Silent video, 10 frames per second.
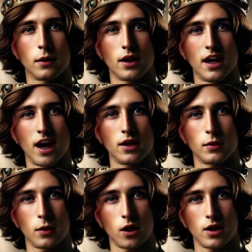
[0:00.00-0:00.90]
my
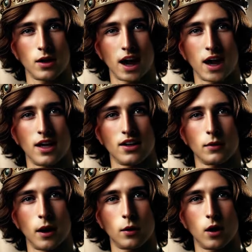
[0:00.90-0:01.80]
death marked the end of
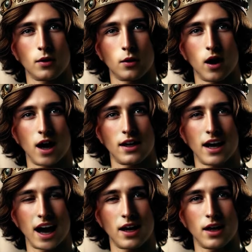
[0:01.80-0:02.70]
my brief reign
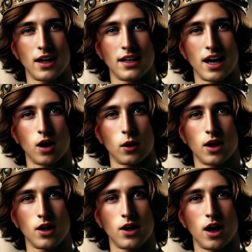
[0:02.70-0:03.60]
and the
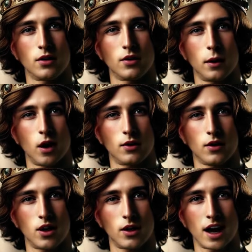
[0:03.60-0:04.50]
continuation of the
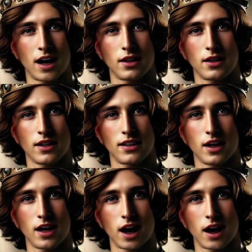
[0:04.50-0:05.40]
Merovingian dynasty's
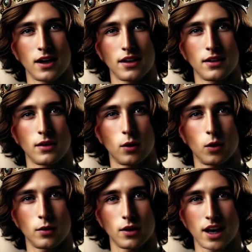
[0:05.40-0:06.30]
decline.
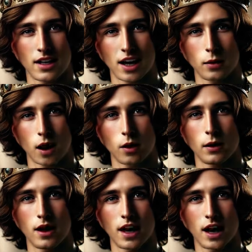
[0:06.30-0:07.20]
Reflecting upon
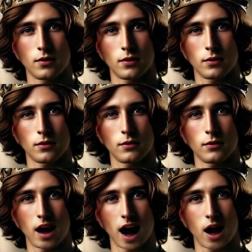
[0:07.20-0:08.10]
my life,
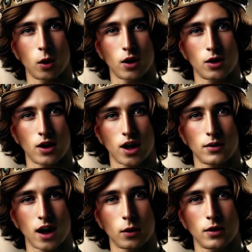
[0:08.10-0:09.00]
I wonder
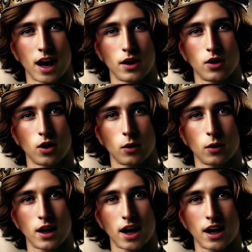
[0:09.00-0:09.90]
if I was ever
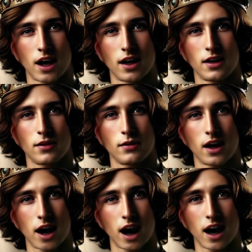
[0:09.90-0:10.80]
truly a king.
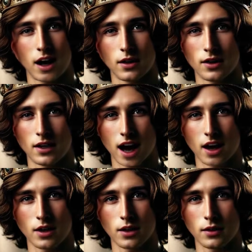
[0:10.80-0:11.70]
I held the
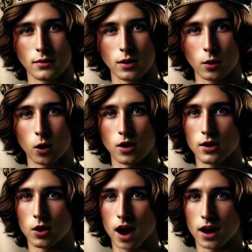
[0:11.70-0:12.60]
title, wore the
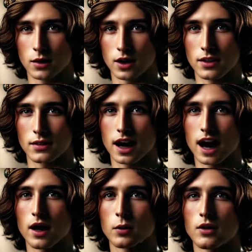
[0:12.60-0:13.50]
crown,
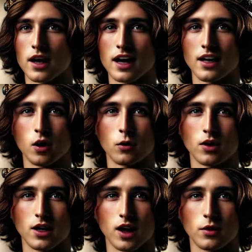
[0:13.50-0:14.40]
and presided over
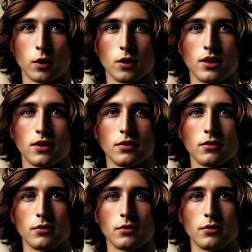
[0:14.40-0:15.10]
ceremonies,